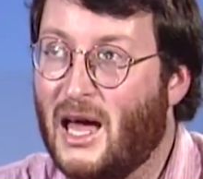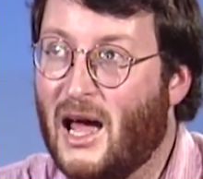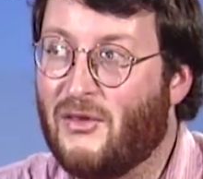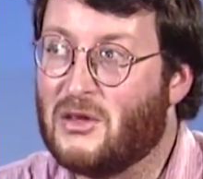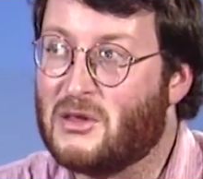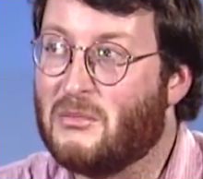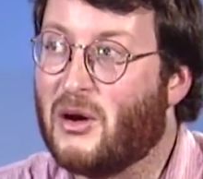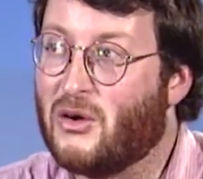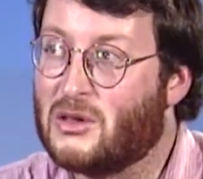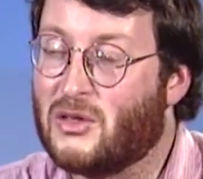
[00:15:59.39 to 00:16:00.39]
And this
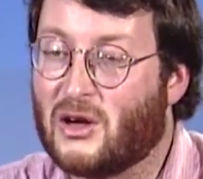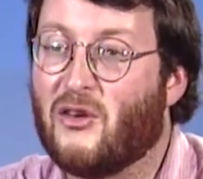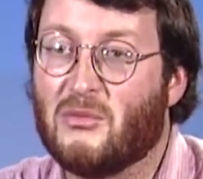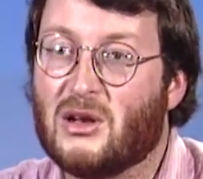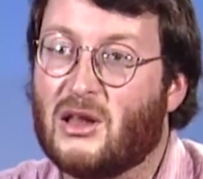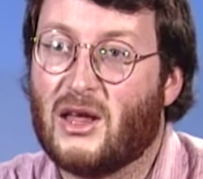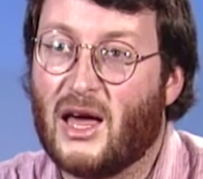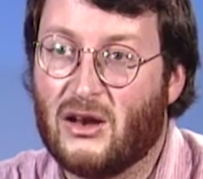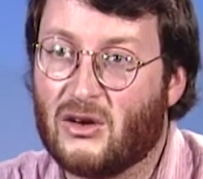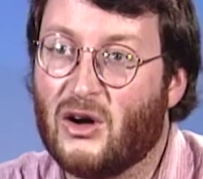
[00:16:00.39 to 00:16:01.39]
embarrassed the government
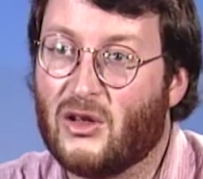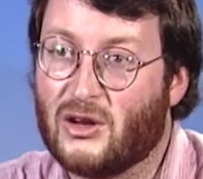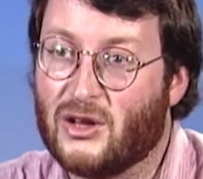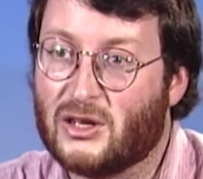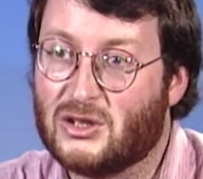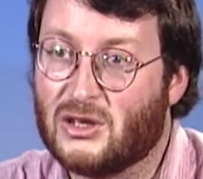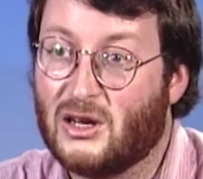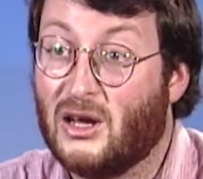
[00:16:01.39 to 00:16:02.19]
had to call an election.